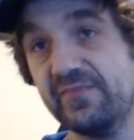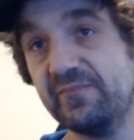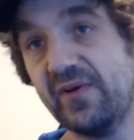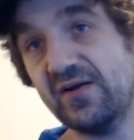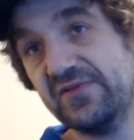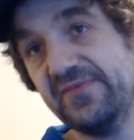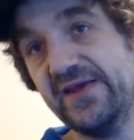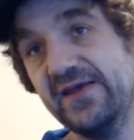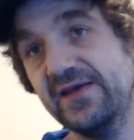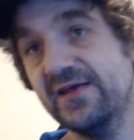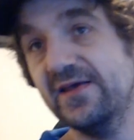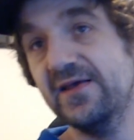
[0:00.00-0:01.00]
Bugs me.
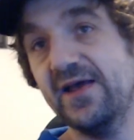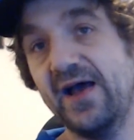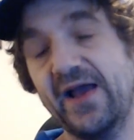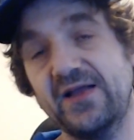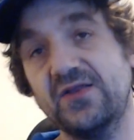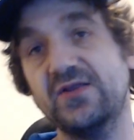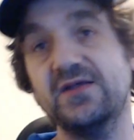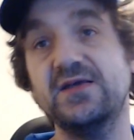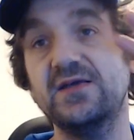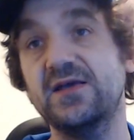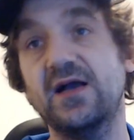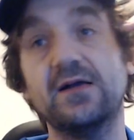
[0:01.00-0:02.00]
I can
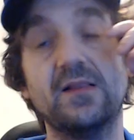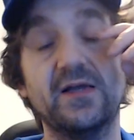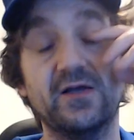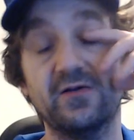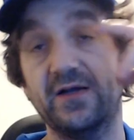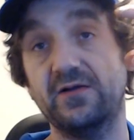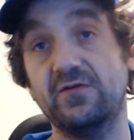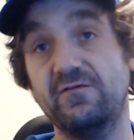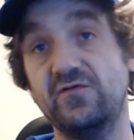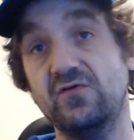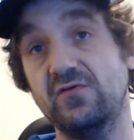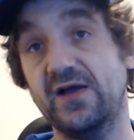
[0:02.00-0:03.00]
see a glare. I don't know if
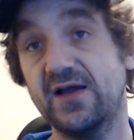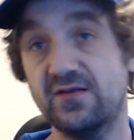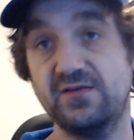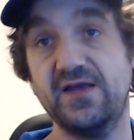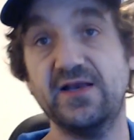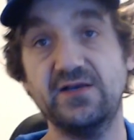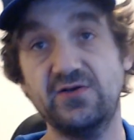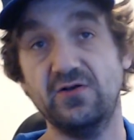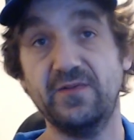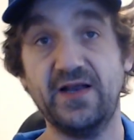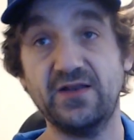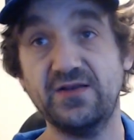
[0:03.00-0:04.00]
you guys get it too,
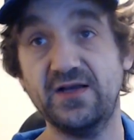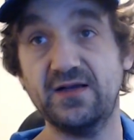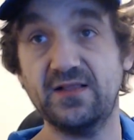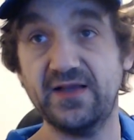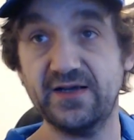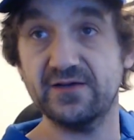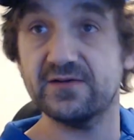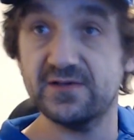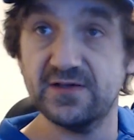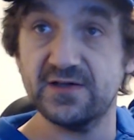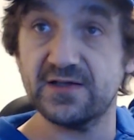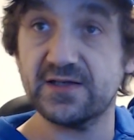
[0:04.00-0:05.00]
but I see a glare
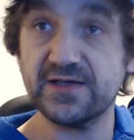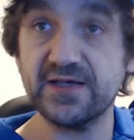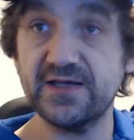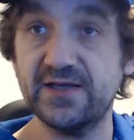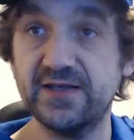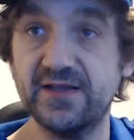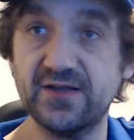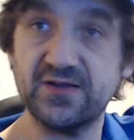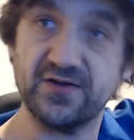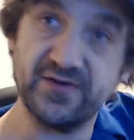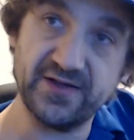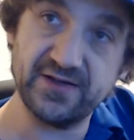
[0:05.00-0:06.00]
like in this
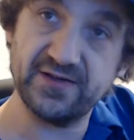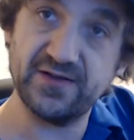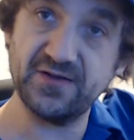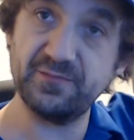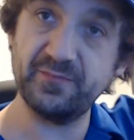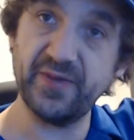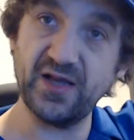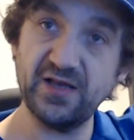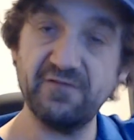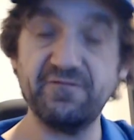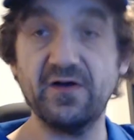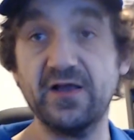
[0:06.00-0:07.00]
area. It's bugging
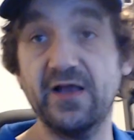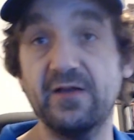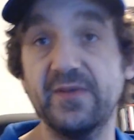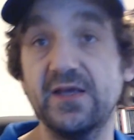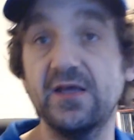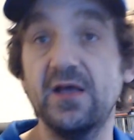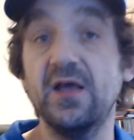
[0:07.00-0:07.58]
the fuck out of me.